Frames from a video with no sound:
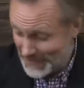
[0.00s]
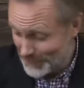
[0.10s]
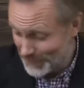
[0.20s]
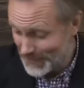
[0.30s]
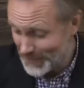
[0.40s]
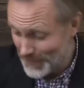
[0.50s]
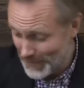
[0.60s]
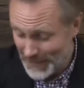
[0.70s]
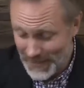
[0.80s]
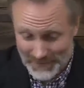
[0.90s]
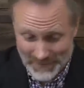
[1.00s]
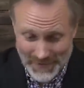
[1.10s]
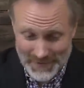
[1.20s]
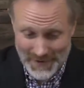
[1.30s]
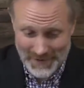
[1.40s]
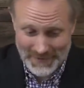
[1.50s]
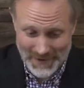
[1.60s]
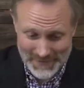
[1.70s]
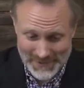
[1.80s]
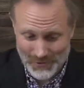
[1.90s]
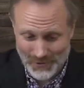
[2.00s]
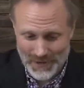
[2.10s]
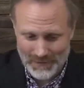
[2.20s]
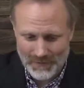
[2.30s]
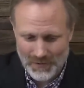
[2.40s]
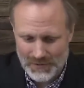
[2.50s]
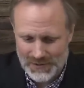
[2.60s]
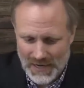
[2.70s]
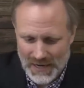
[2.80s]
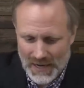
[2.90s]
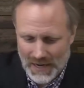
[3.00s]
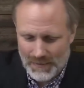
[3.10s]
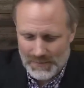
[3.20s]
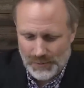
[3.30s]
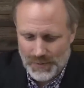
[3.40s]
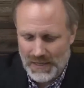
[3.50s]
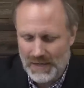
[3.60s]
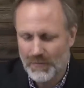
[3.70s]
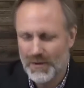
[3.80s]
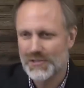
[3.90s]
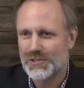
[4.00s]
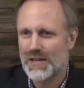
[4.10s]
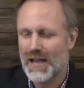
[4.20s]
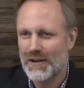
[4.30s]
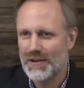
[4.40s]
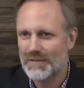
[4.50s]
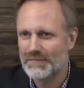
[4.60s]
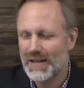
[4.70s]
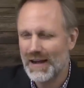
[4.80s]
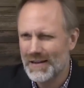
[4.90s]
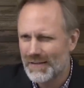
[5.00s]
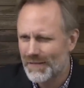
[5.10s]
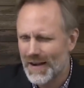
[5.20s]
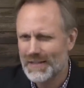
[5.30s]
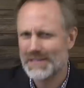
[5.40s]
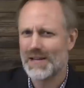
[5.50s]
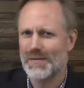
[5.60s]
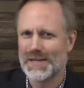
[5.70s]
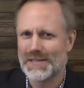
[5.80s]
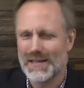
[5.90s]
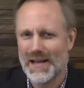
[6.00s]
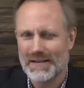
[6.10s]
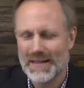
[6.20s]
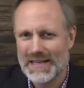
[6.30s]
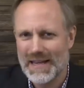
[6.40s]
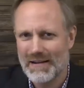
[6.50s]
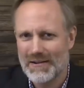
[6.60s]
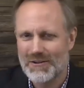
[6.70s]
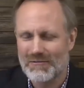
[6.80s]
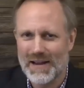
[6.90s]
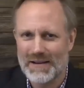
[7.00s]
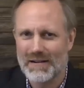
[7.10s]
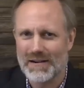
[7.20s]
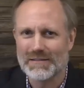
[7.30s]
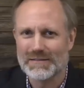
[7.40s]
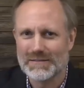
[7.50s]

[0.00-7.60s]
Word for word: to keep reading The Bear Cave to find out how the story unfolds. Um, speaking of which, how do you how do you find these companies? How do they get on your radar?